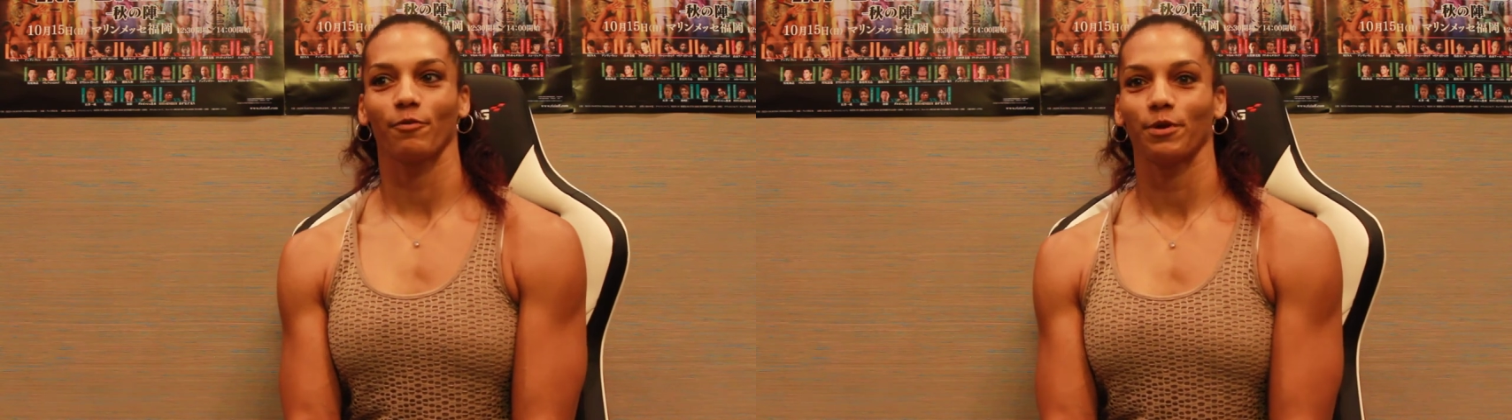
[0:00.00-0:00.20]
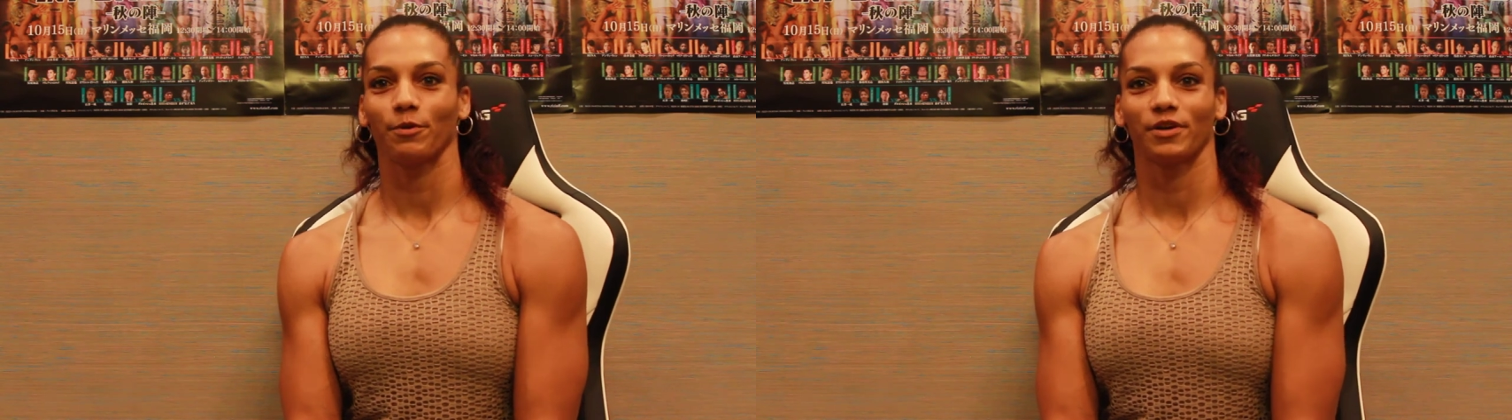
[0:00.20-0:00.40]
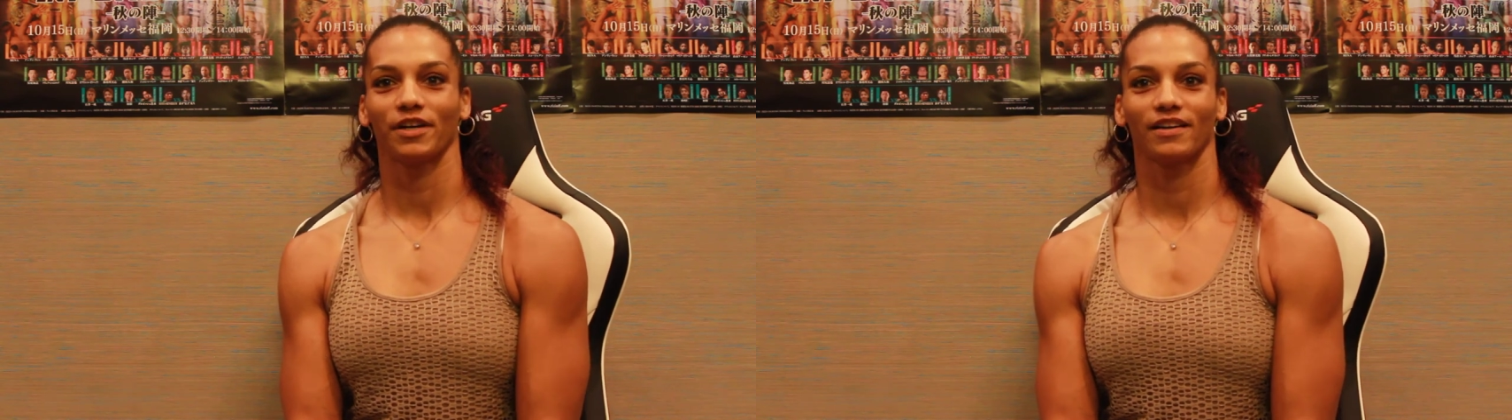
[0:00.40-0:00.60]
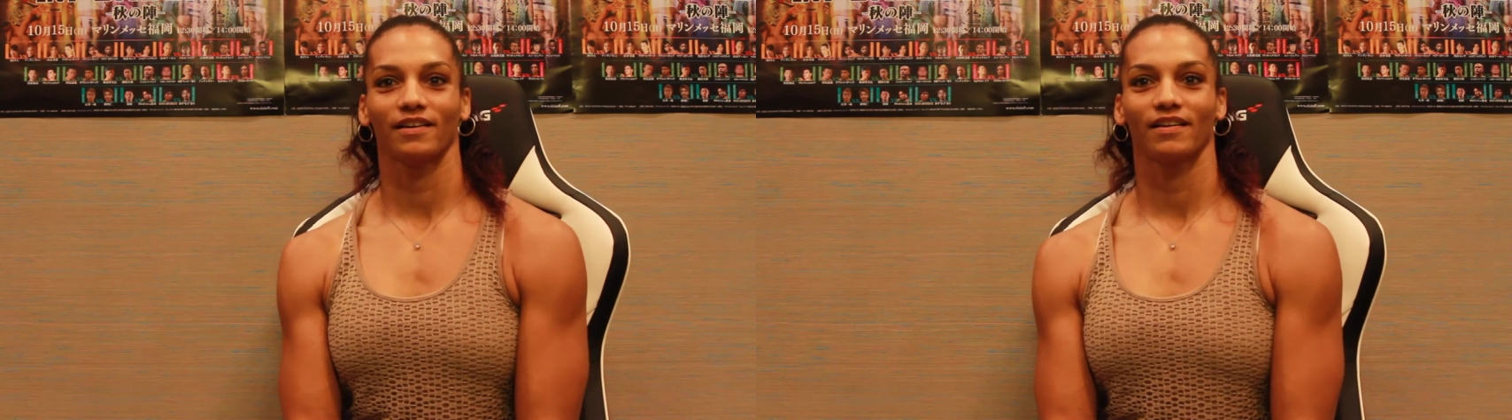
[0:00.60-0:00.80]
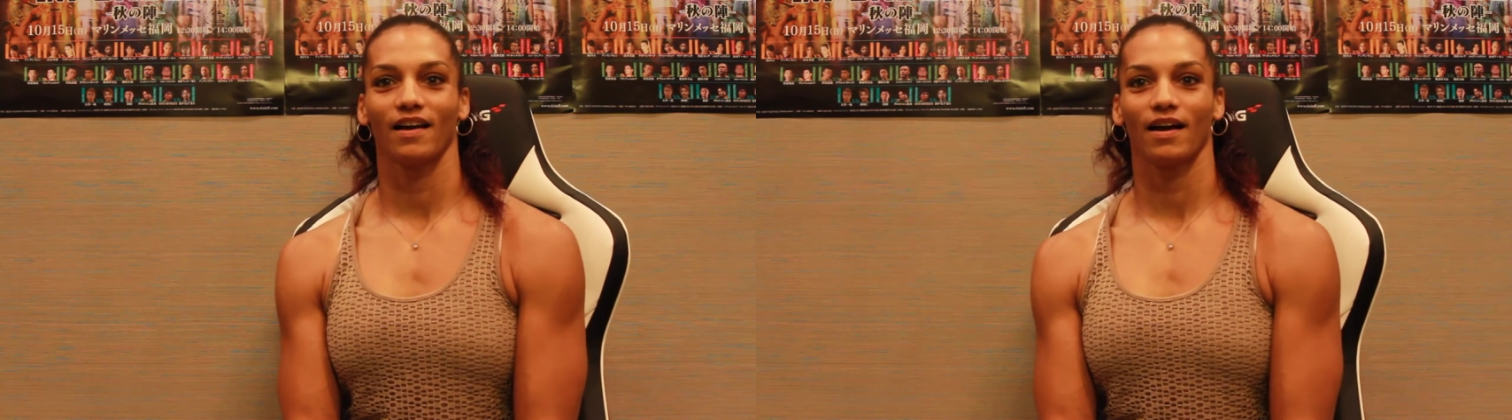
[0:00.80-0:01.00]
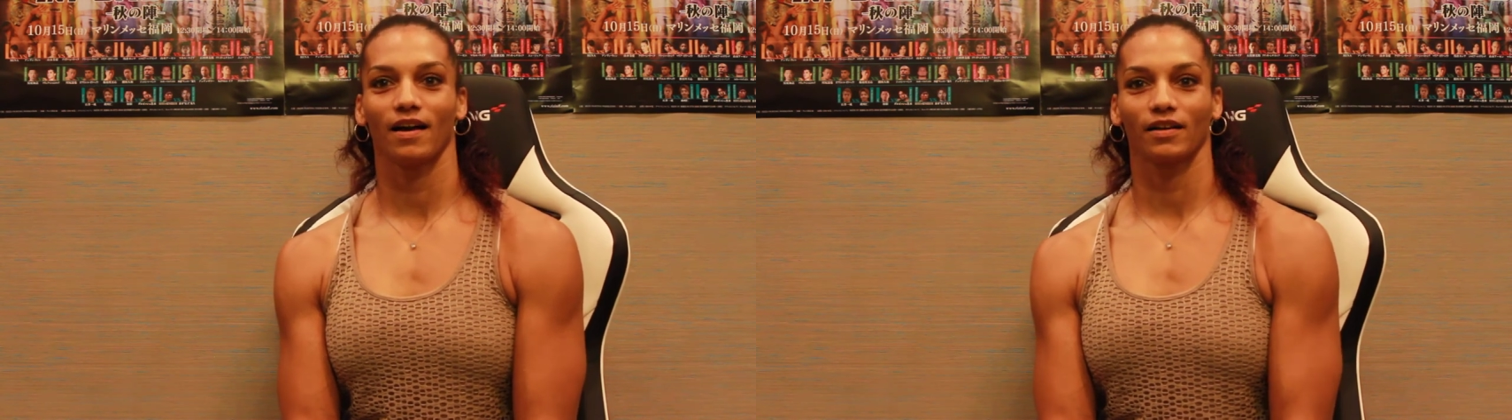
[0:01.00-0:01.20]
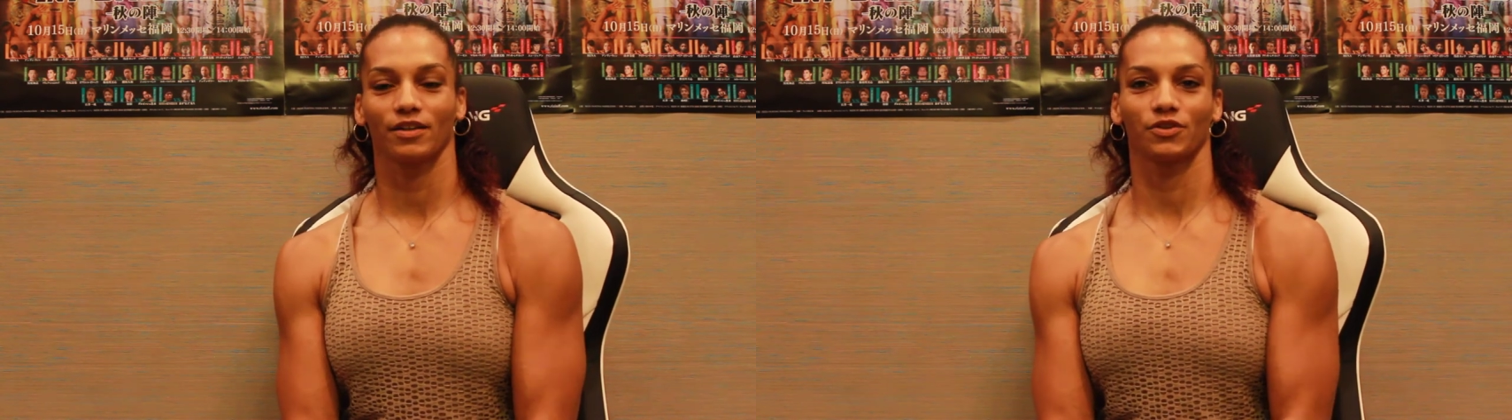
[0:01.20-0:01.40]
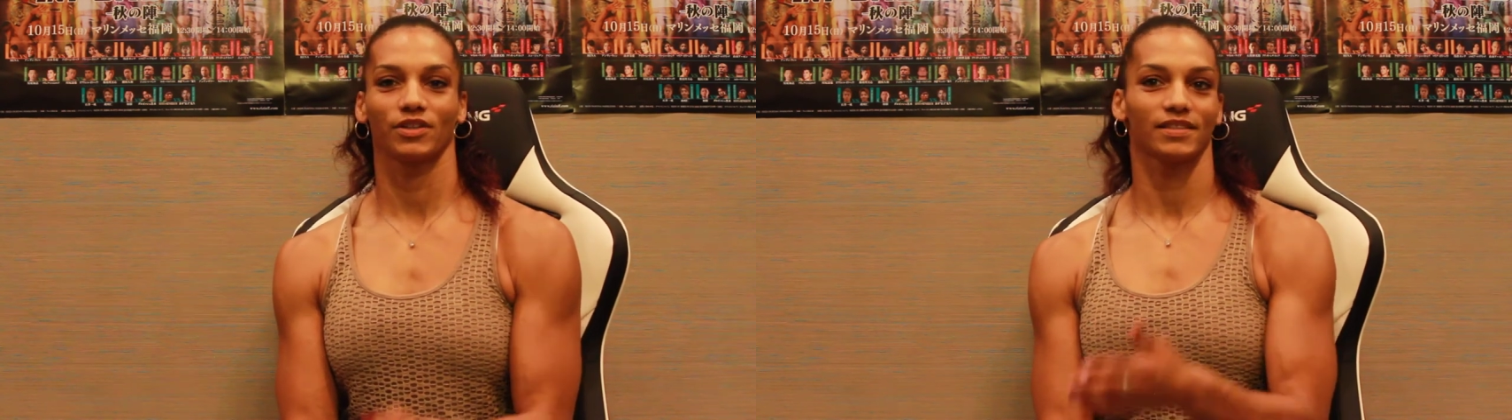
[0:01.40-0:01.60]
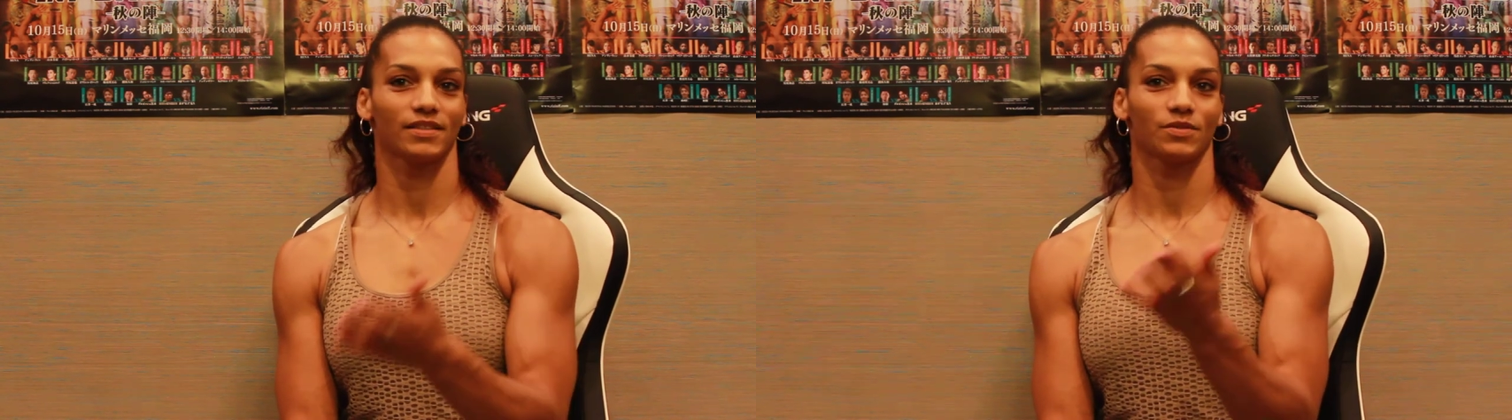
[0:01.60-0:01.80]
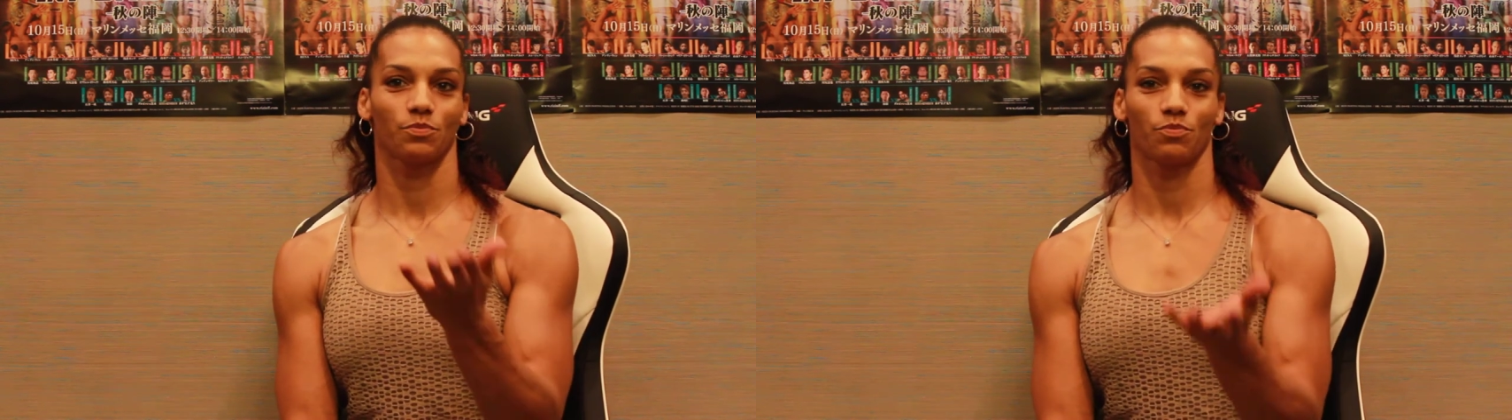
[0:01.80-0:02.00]
We were,
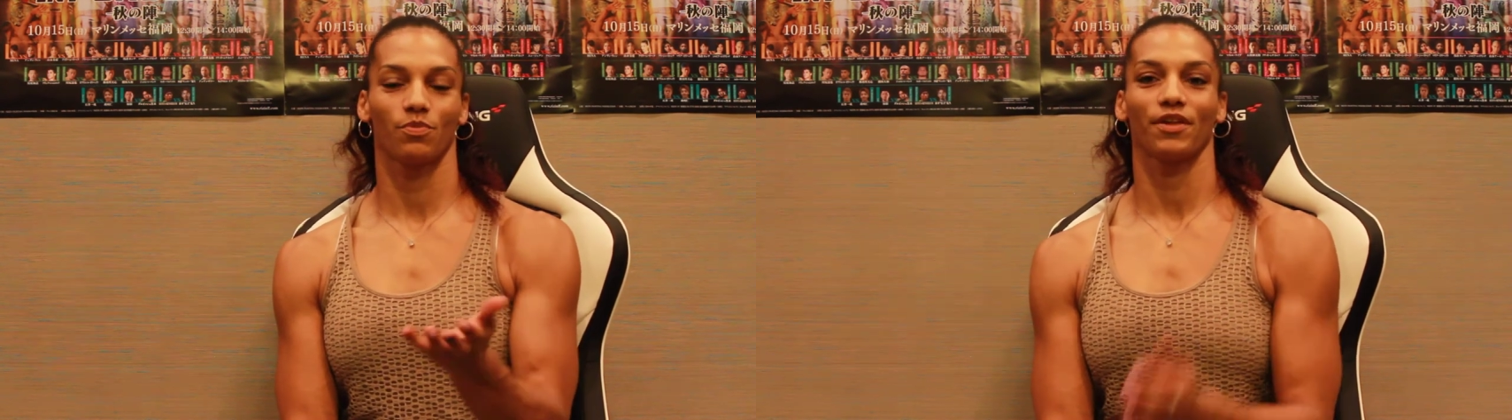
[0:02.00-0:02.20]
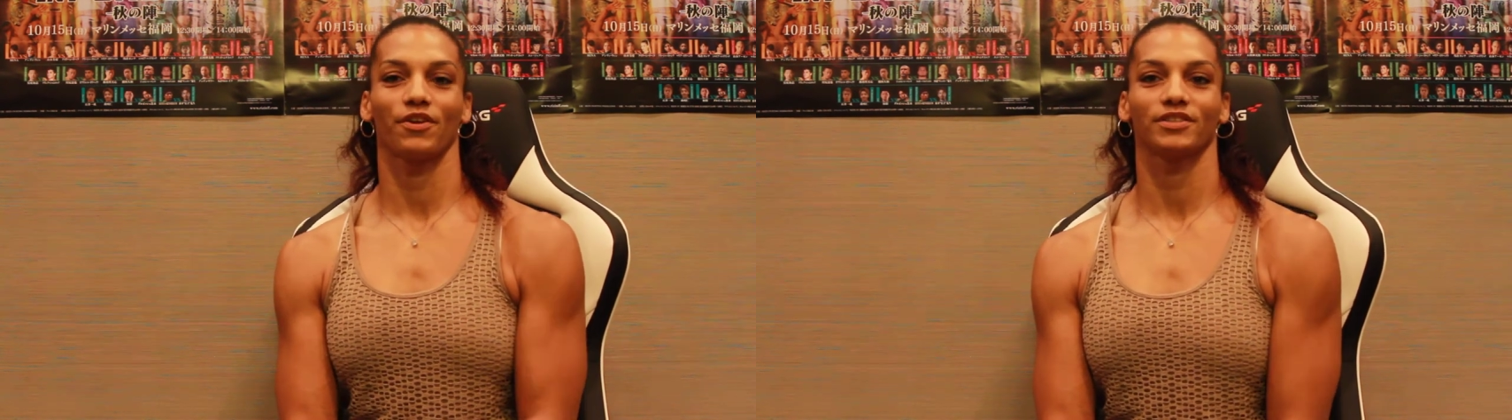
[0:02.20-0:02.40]
Chris's brother,